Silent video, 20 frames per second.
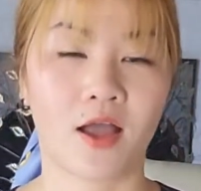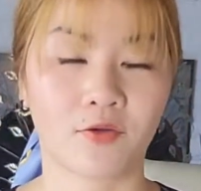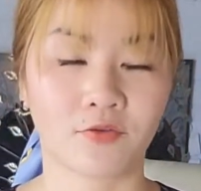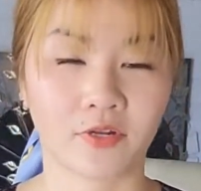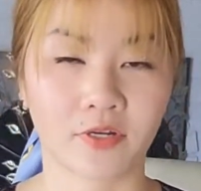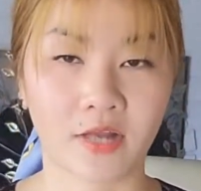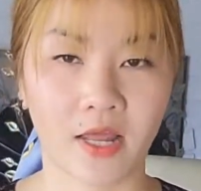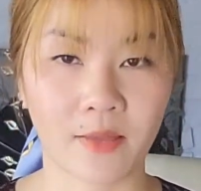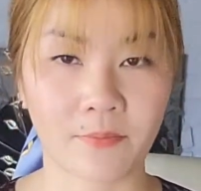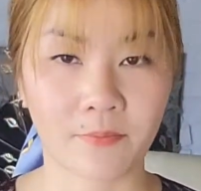how
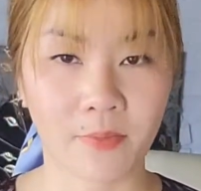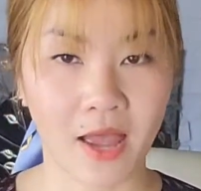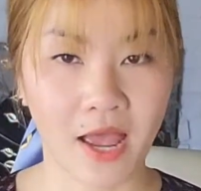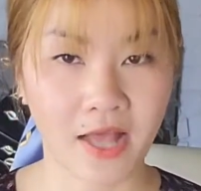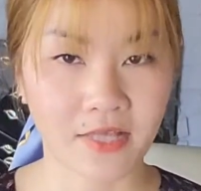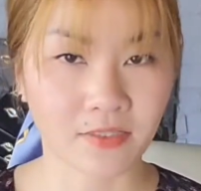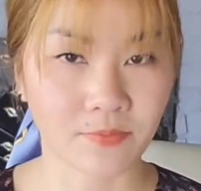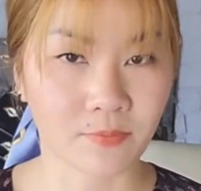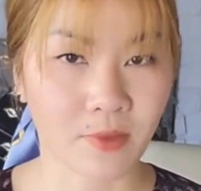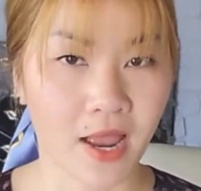did I
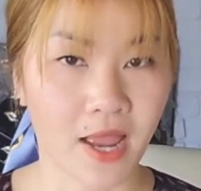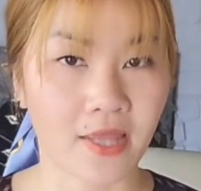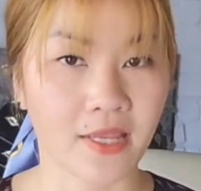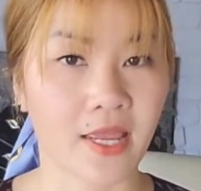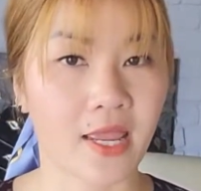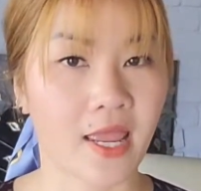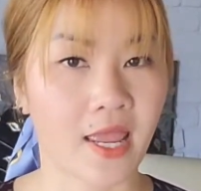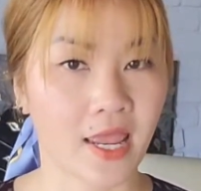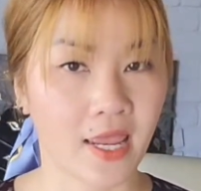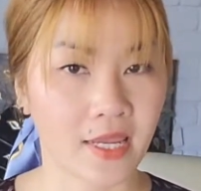pass my
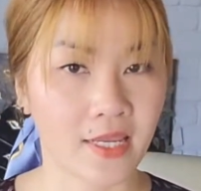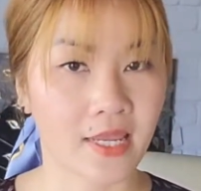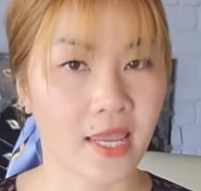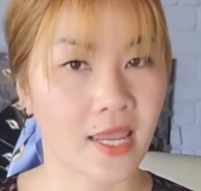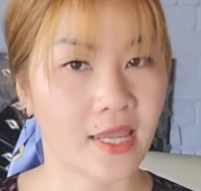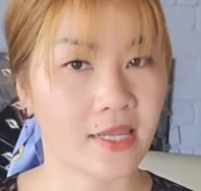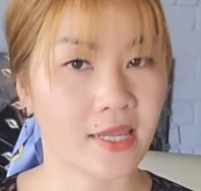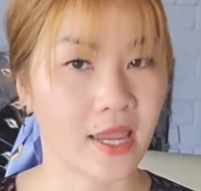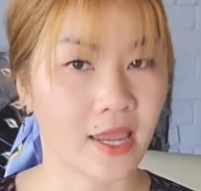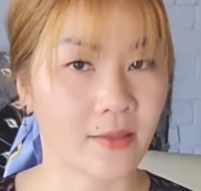
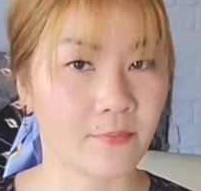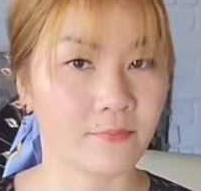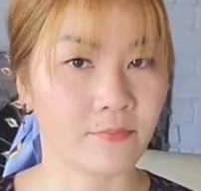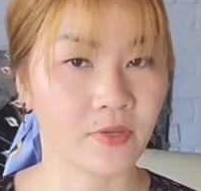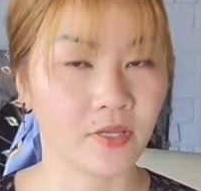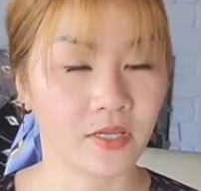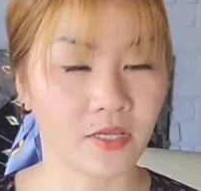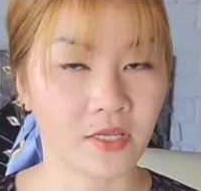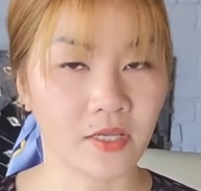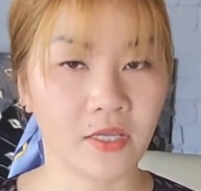
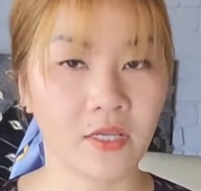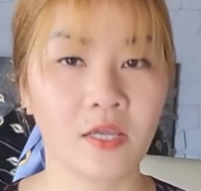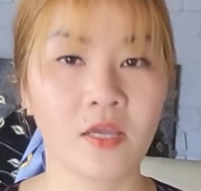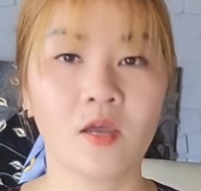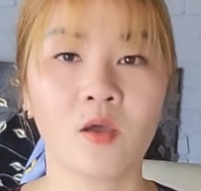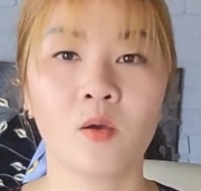AANP